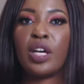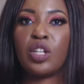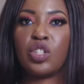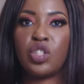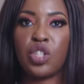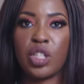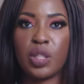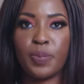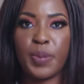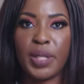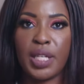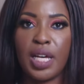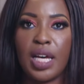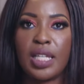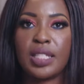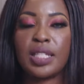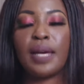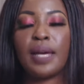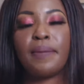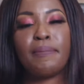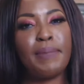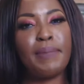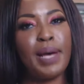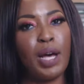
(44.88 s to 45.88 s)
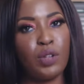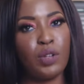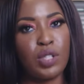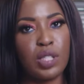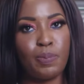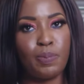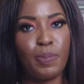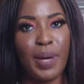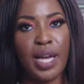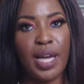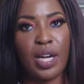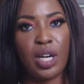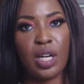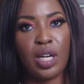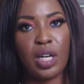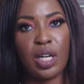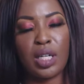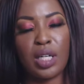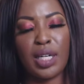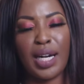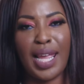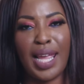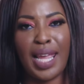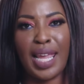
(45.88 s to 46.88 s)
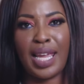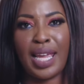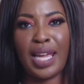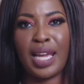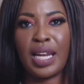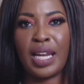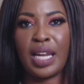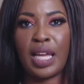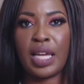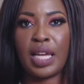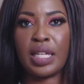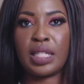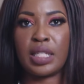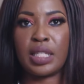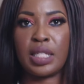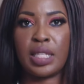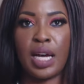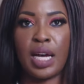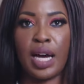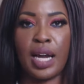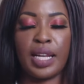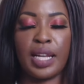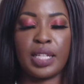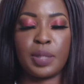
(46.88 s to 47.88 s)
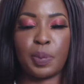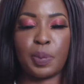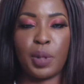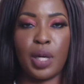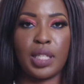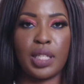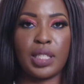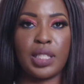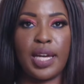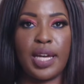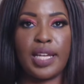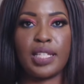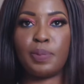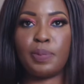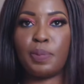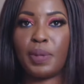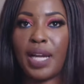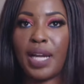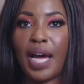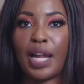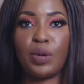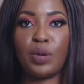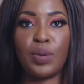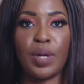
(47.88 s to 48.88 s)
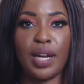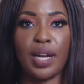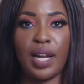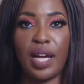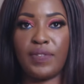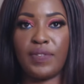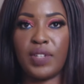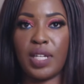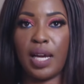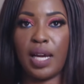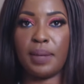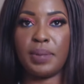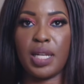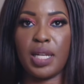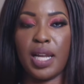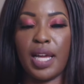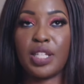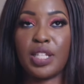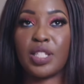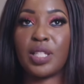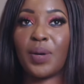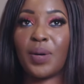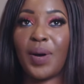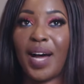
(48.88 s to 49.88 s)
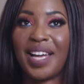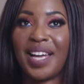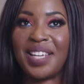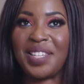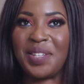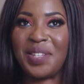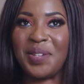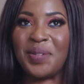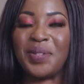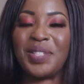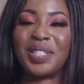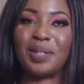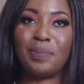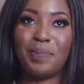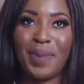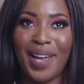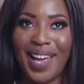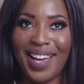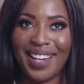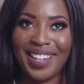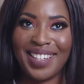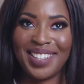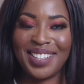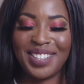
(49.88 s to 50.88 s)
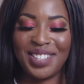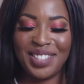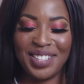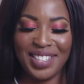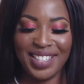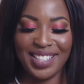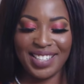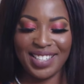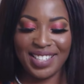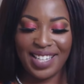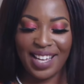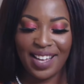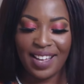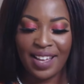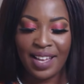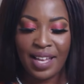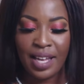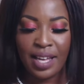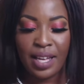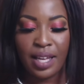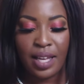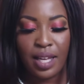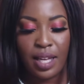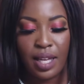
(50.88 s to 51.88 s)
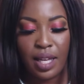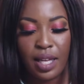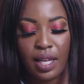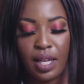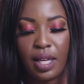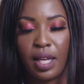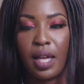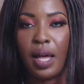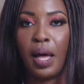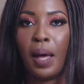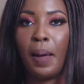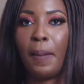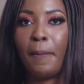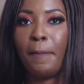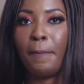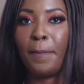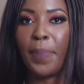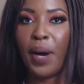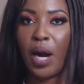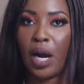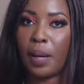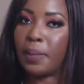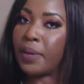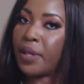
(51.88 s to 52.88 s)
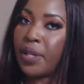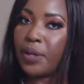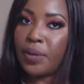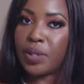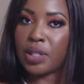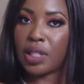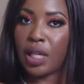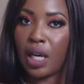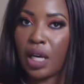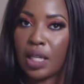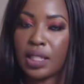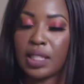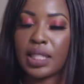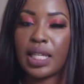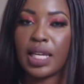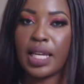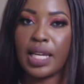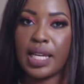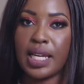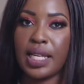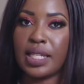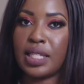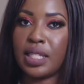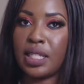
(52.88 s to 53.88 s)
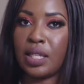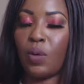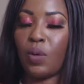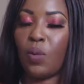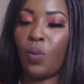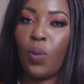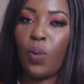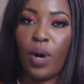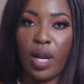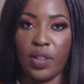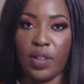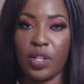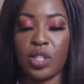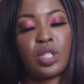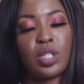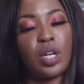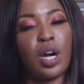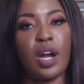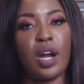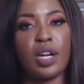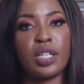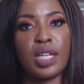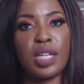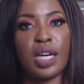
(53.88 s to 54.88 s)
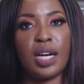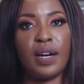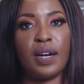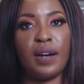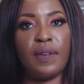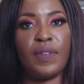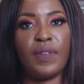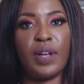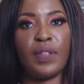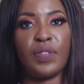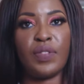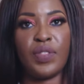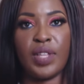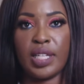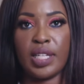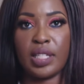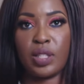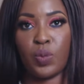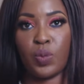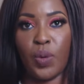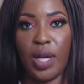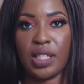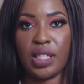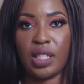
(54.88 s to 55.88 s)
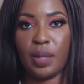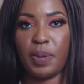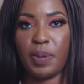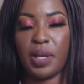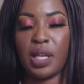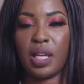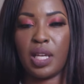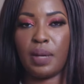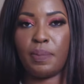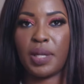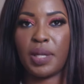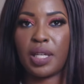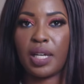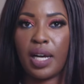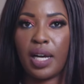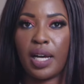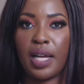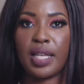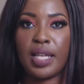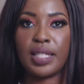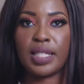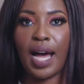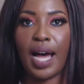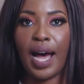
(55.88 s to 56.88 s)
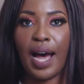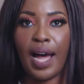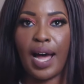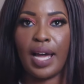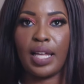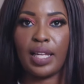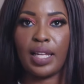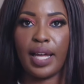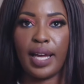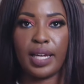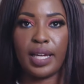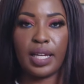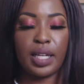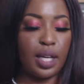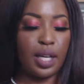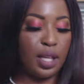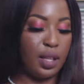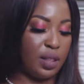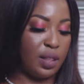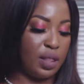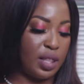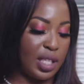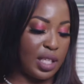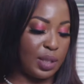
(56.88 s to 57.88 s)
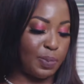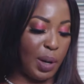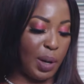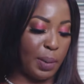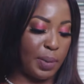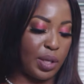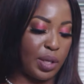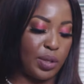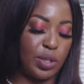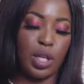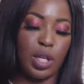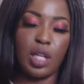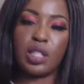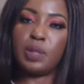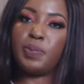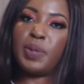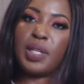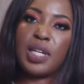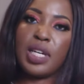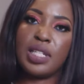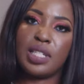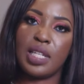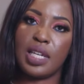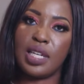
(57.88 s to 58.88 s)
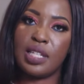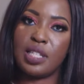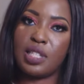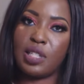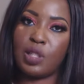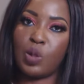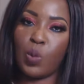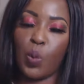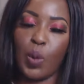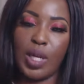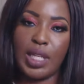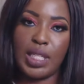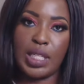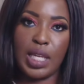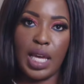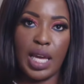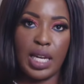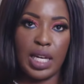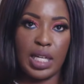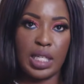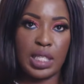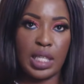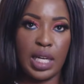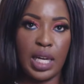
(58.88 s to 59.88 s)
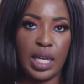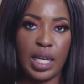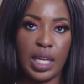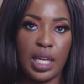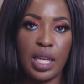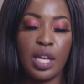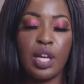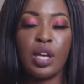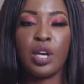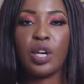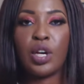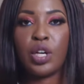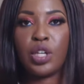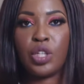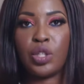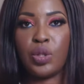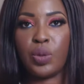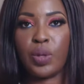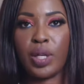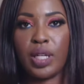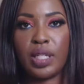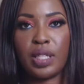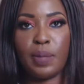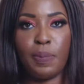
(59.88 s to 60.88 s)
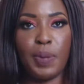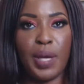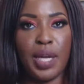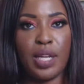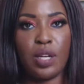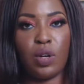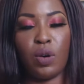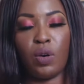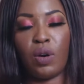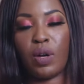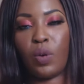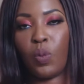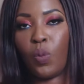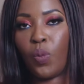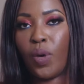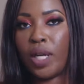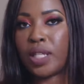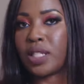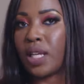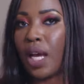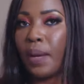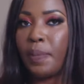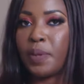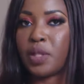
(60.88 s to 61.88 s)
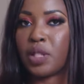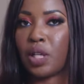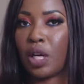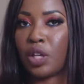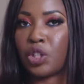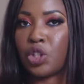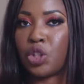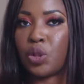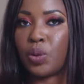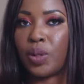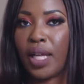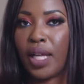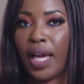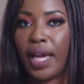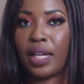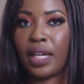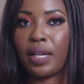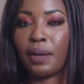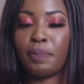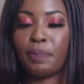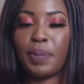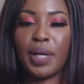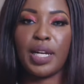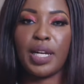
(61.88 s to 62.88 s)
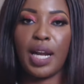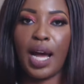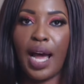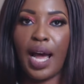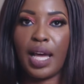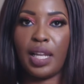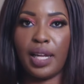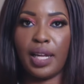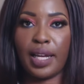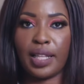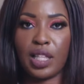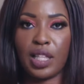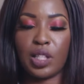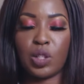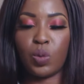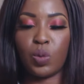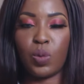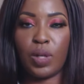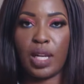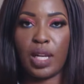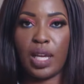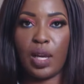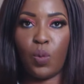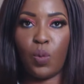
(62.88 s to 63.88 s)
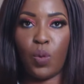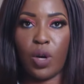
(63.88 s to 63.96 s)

just because it melts better and it's not as processed, but I do not have time today, so I use some packaged cheese. Barbecue sauce is one of the stars of this recipe because I like this barbecue sauce because it's sweet and it's honey. You can depend on what type of sauce you like, but I like this one. It